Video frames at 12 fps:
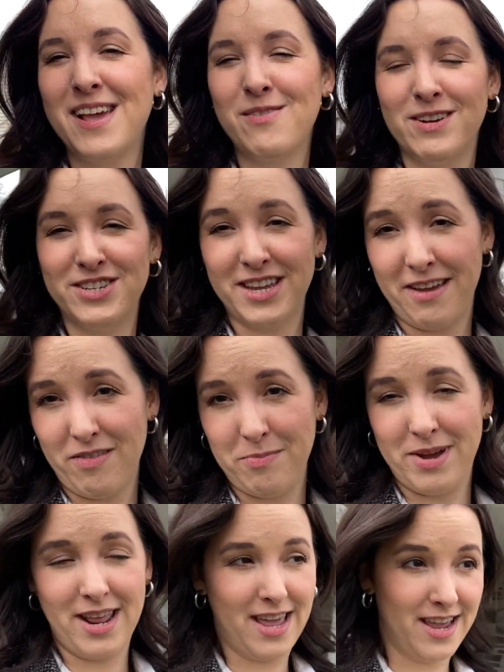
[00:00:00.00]
Wishing
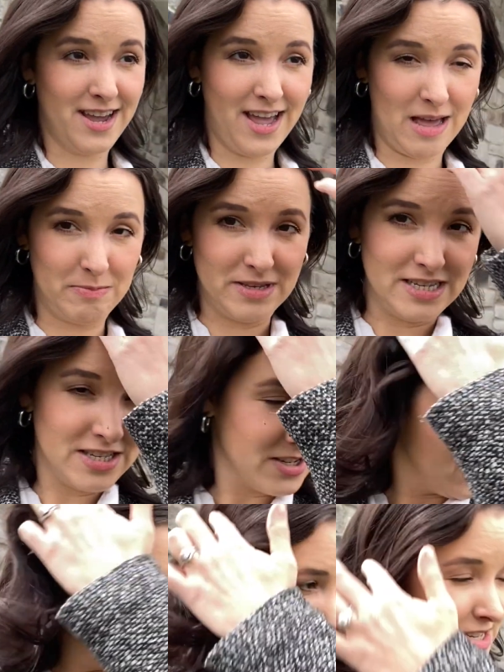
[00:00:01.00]
everybody a happy
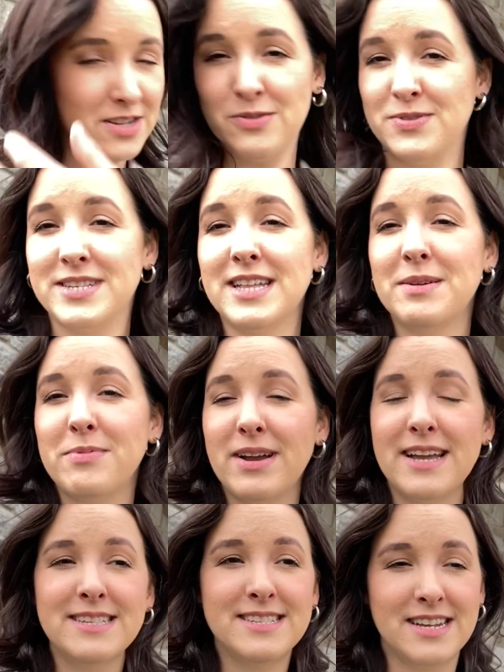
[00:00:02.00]
Easter to who
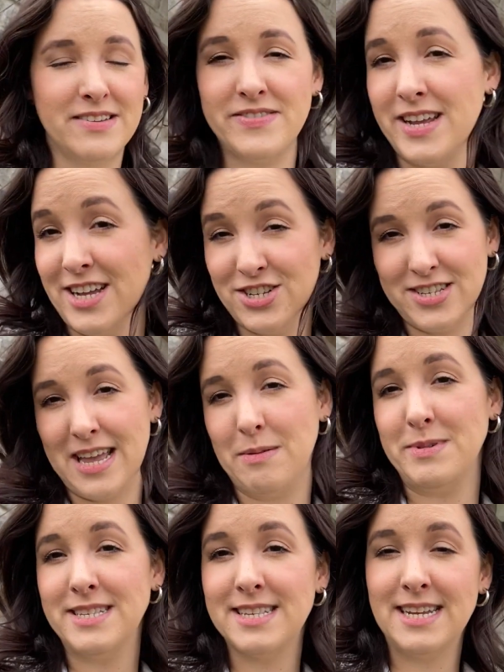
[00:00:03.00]
celebrates, and if not, just
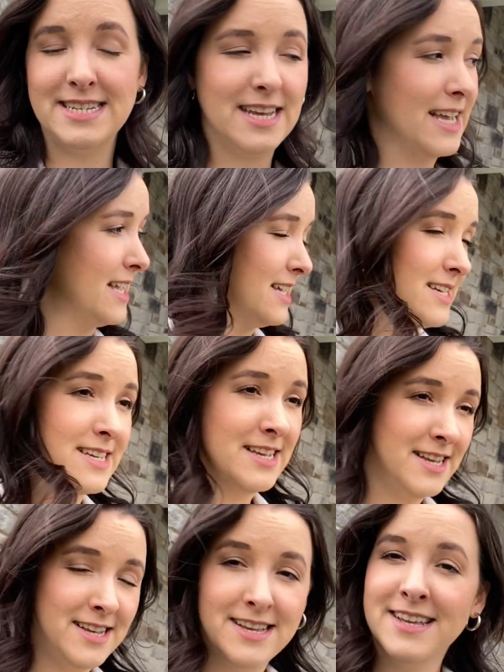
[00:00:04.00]
happy Sunday.
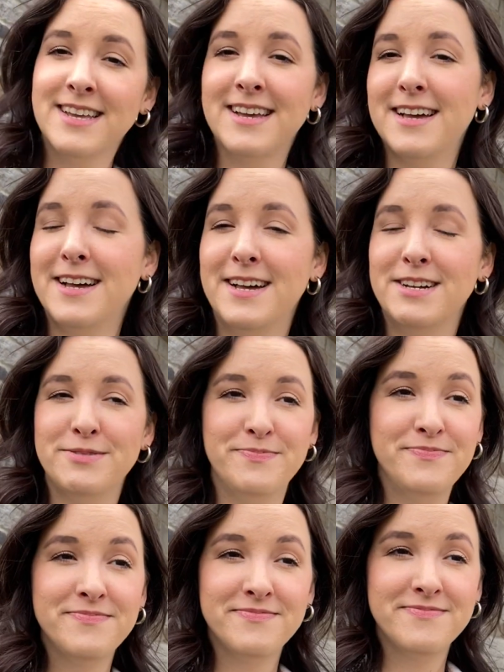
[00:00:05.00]

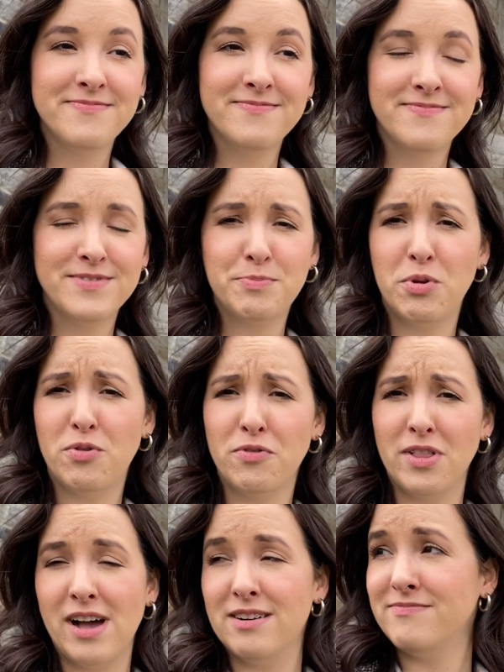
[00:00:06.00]
It's
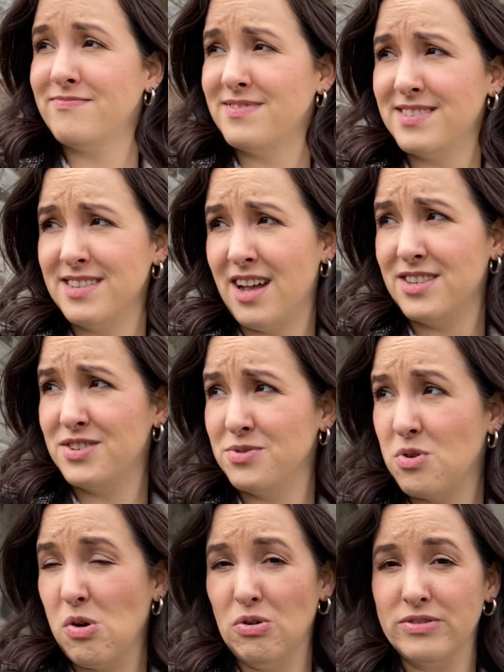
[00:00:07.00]
beautiful out. It's not too
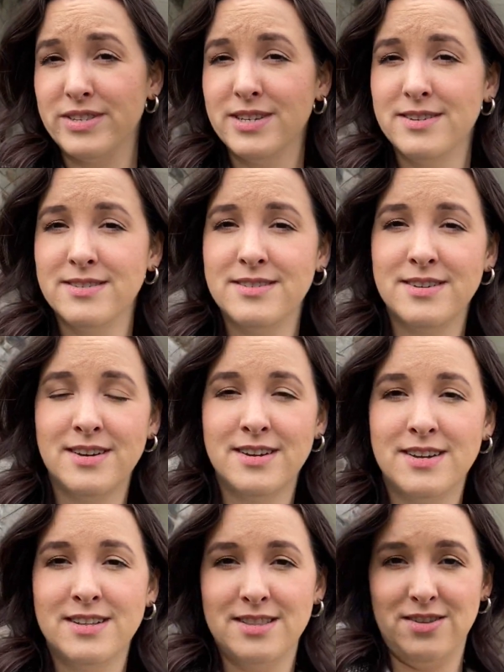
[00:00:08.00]
cold.
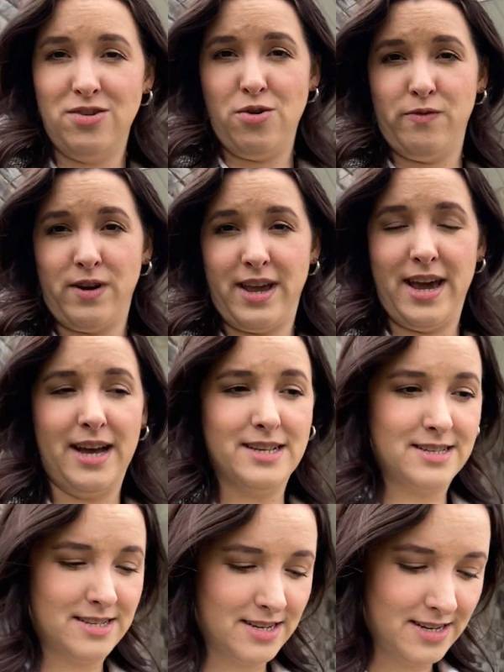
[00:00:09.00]
A little
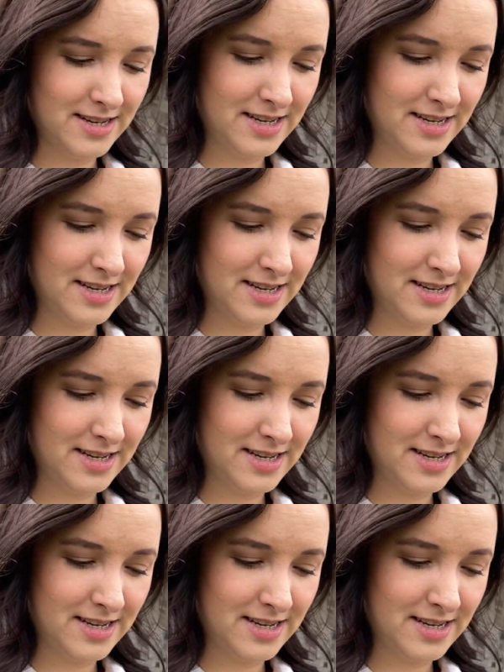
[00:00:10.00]
overcast.